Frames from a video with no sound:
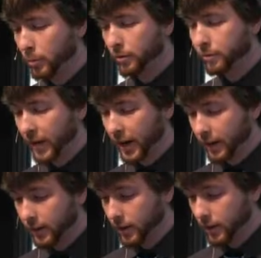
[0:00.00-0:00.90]
are
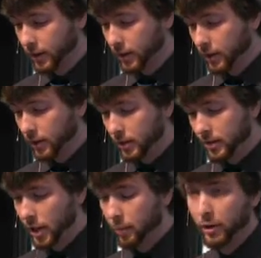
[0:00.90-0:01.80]
prophetic,
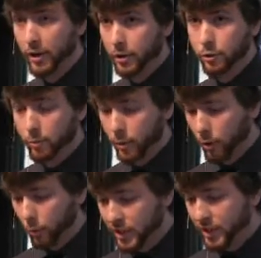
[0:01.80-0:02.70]
some are there to
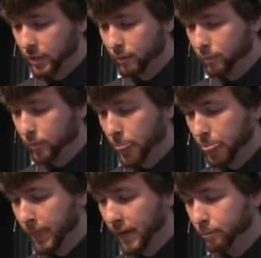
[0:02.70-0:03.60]
impart wisdom.
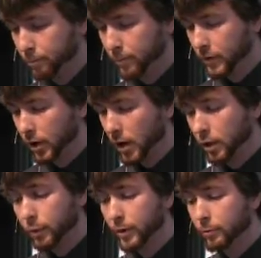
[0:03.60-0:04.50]

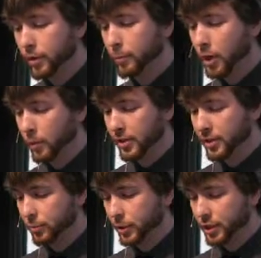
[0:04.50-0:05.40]
All are written with a
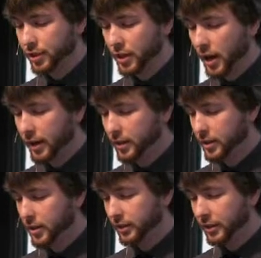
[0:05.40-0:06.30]
purpose, which is not
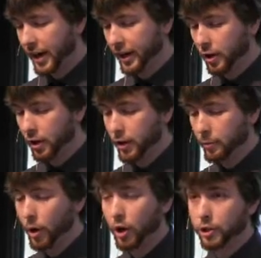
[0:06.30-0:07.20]
like our
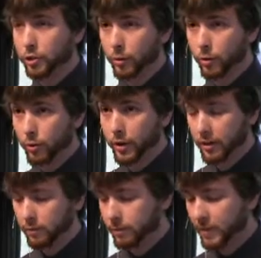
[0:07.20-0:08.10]
impartial
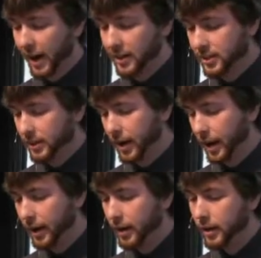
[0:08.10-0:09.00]
recording of the facts
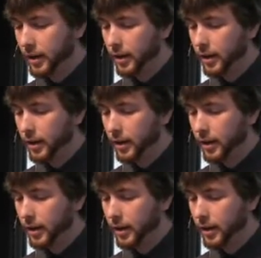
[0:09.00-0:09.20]
today.